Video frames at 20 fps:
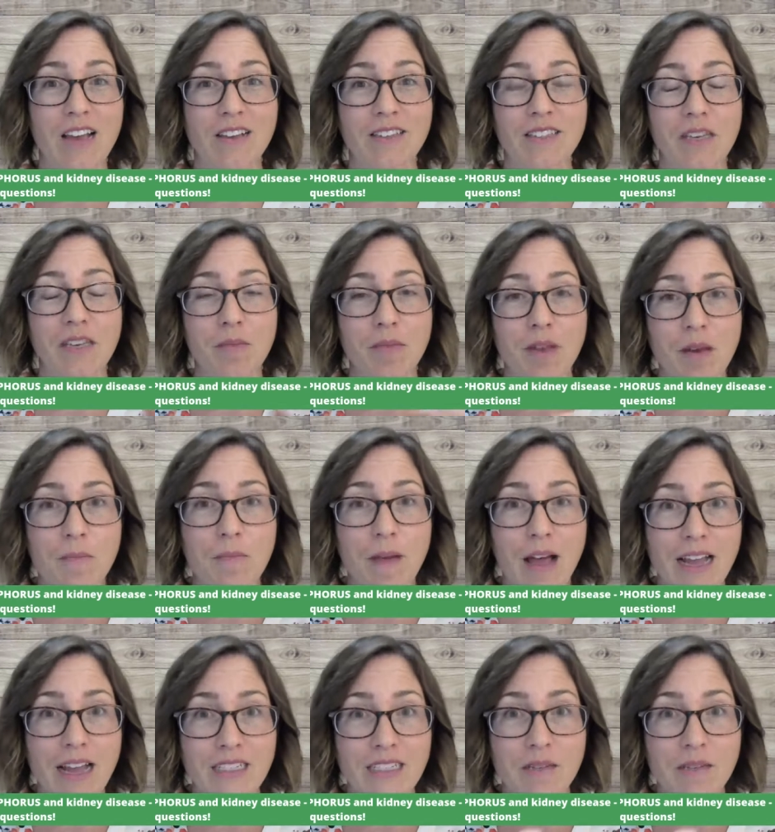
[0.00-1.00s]
calcium
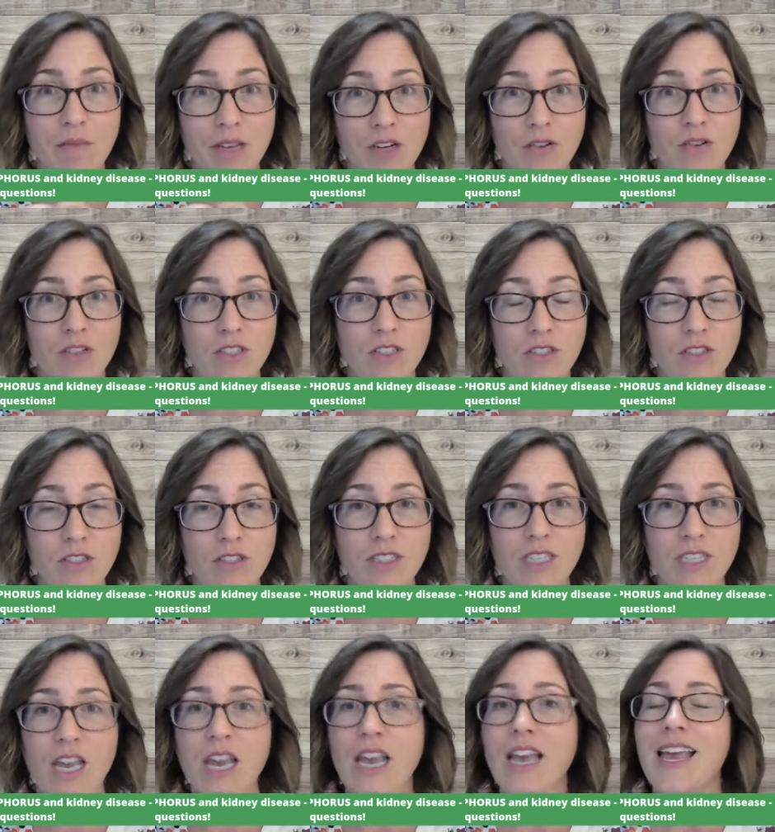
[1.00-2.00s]
combine to make
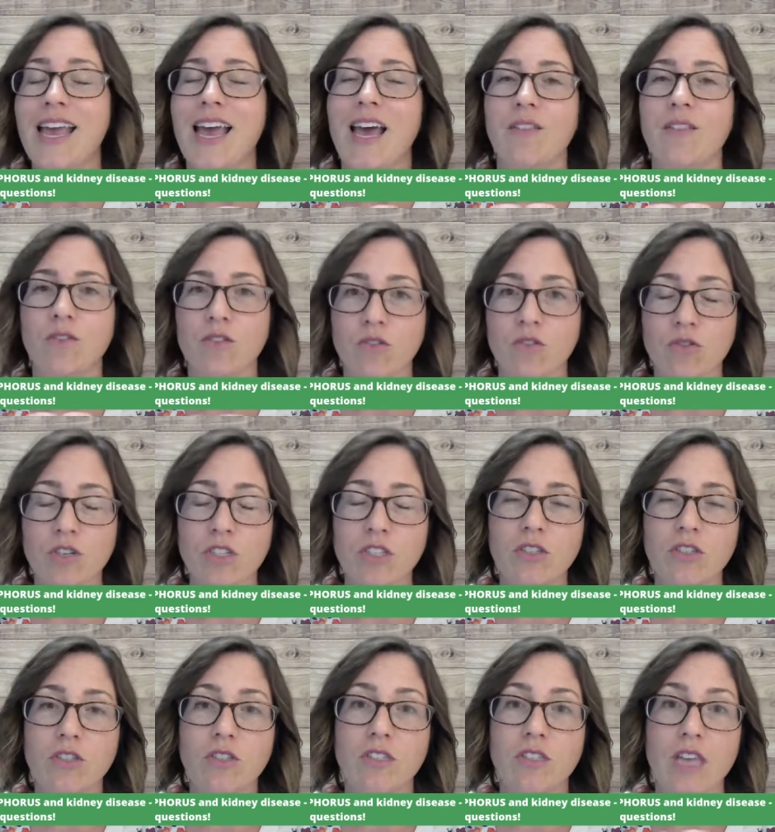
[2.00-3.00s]
crystals, and those
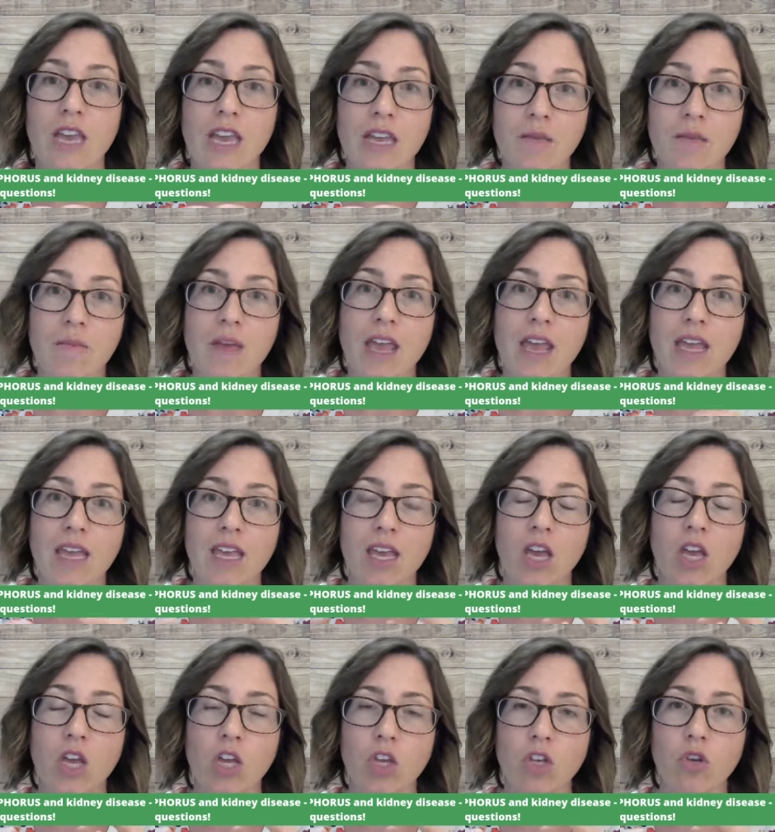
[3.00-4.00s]
crystals can make
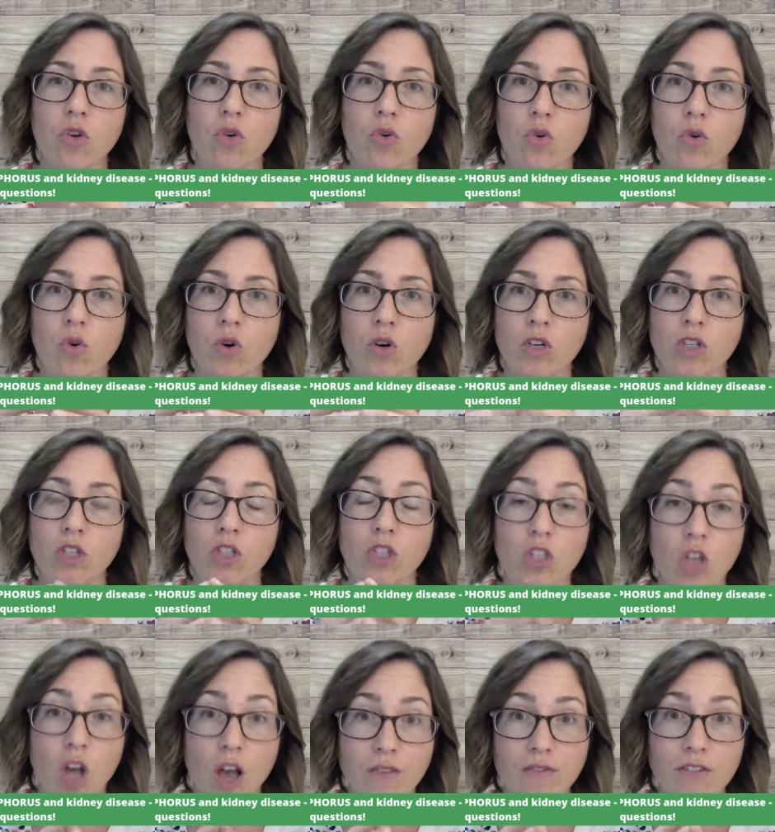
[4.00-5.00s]
your
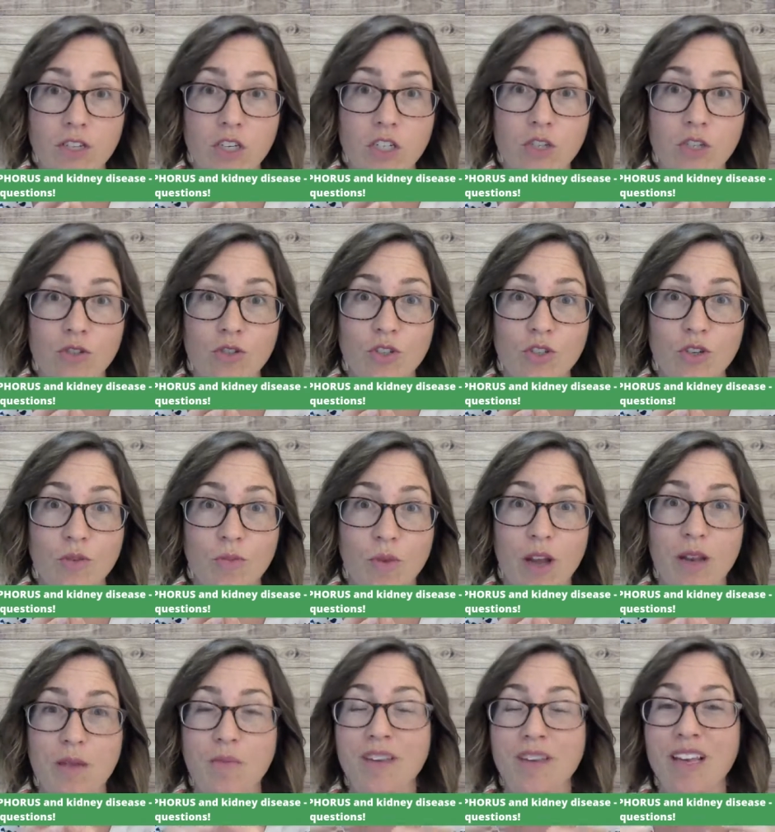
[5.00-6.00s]
soft tissues in your
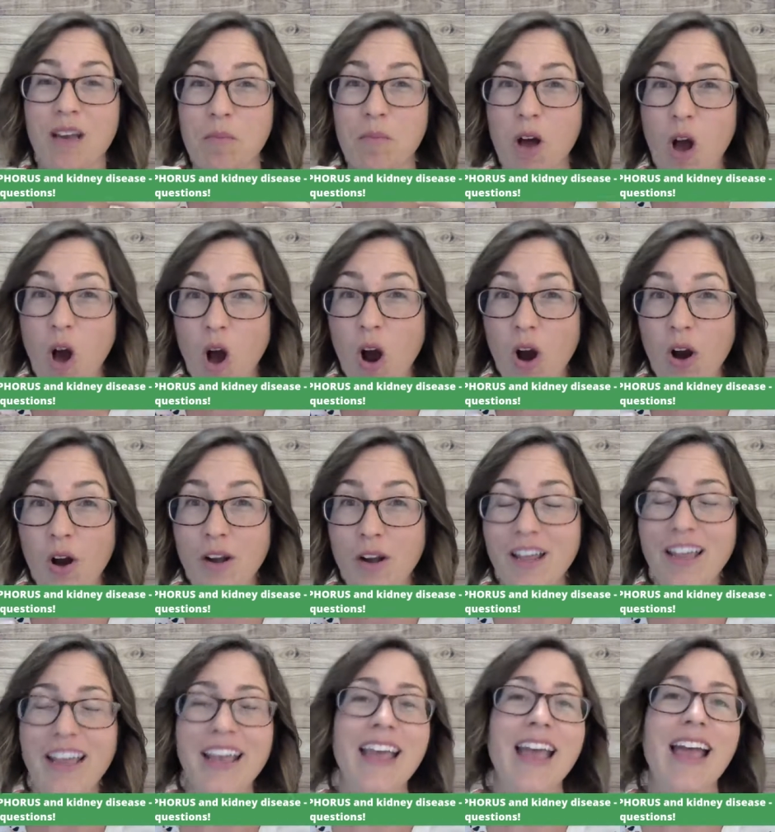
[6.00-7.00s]
body become hard,
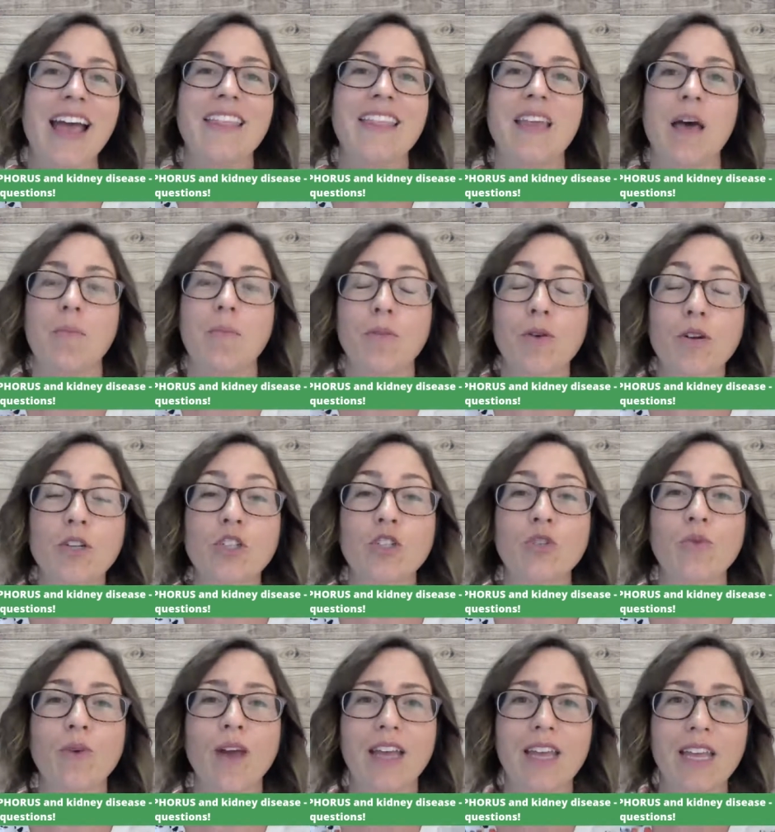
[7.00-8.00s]
and that puts
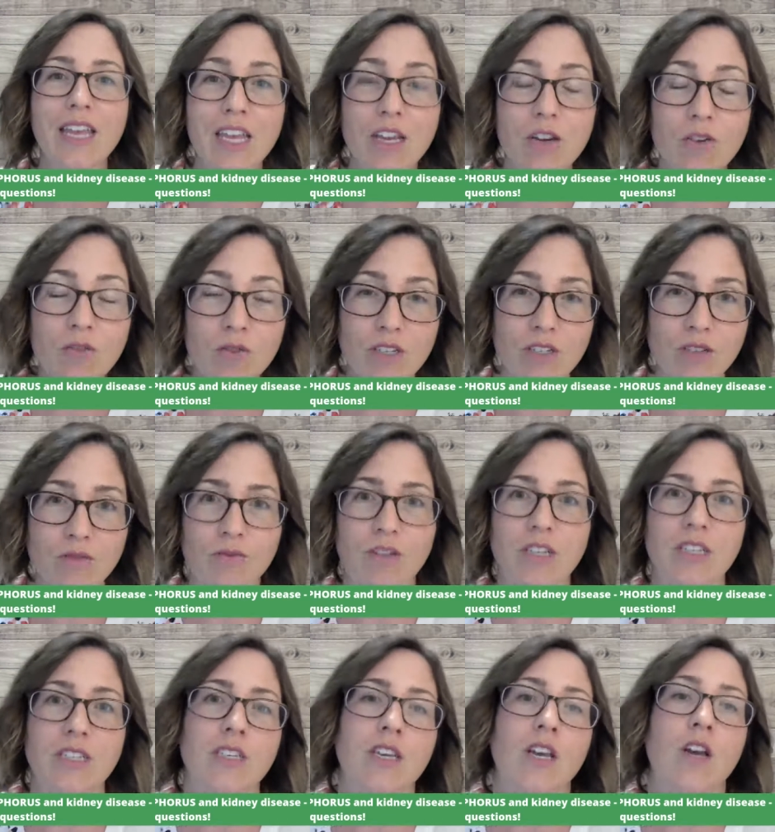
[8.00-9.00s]
you at increased
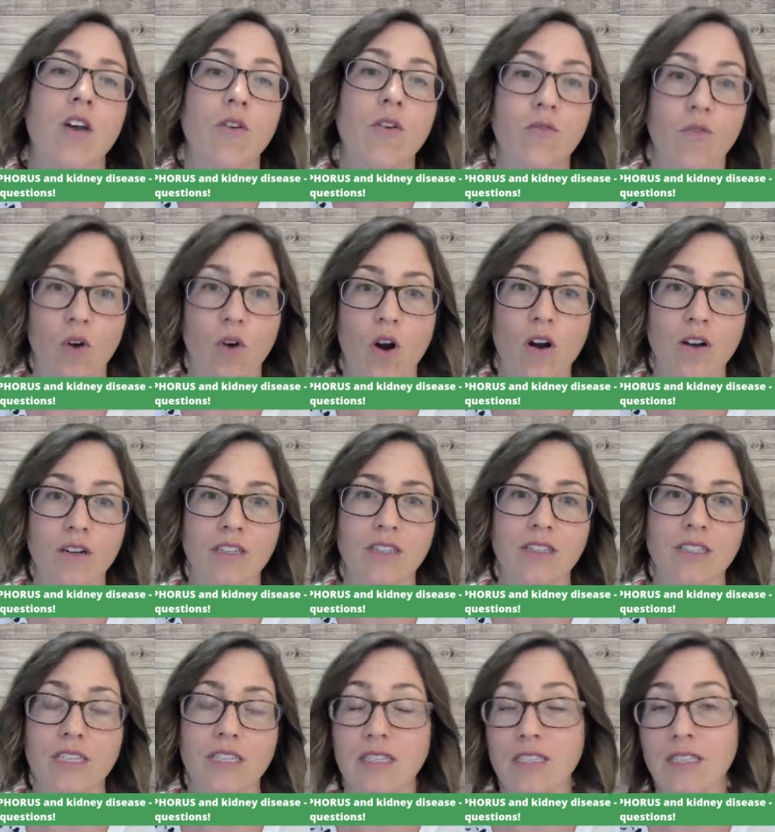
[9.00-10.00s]
risk for heart
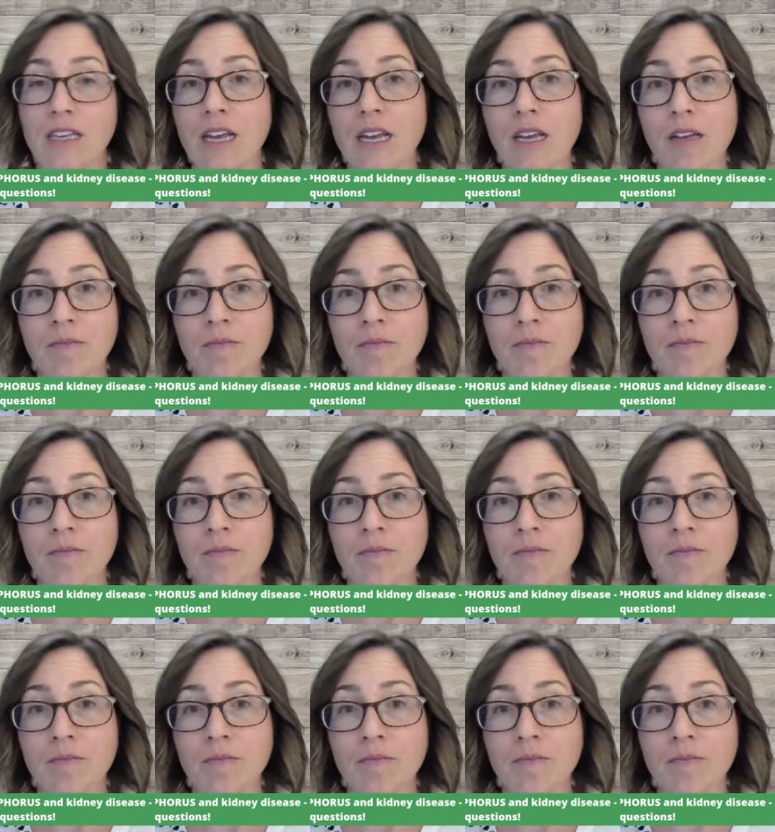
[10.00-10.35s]
disease.